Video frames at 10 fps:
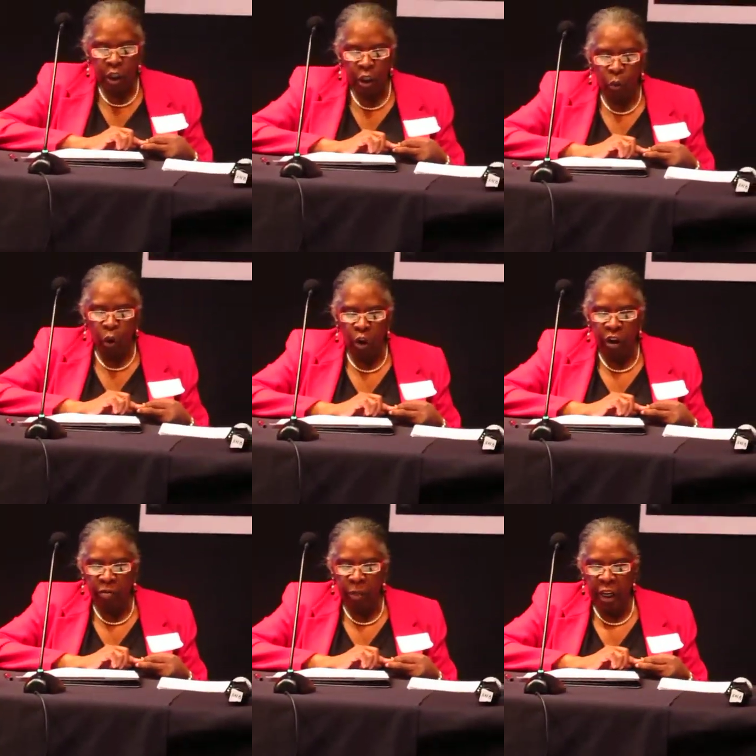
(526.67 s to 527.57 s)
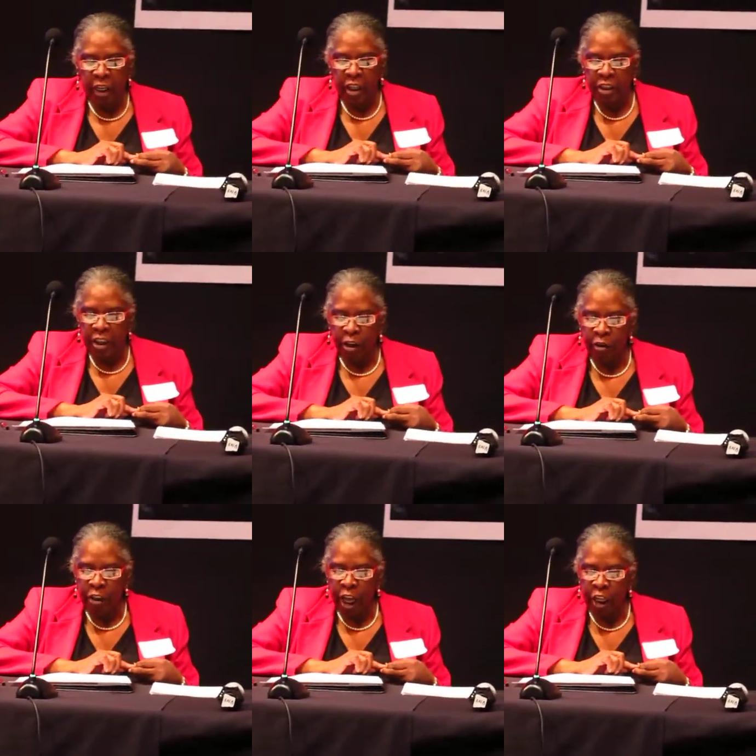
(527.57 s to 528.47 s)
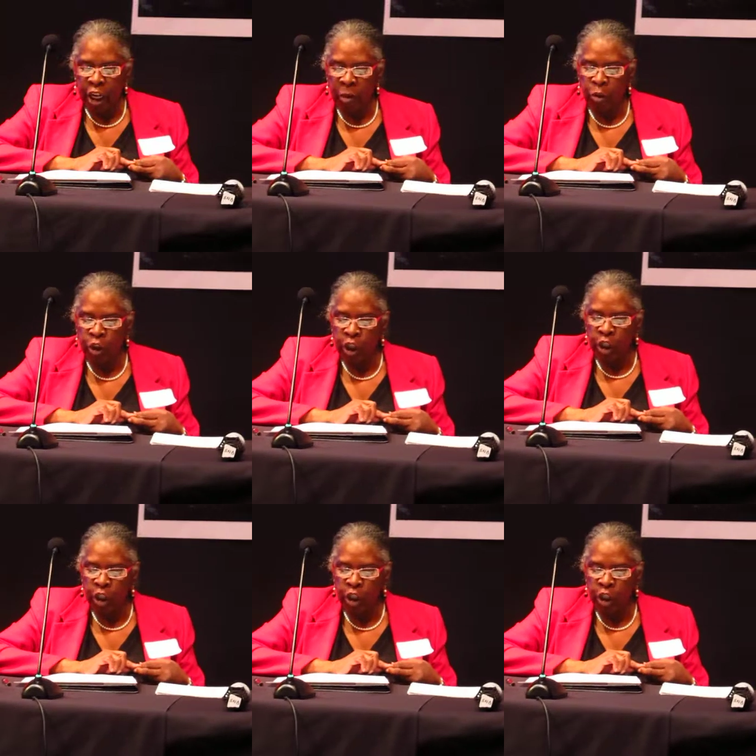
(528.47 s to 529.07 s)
the work of making Southside Neighborhood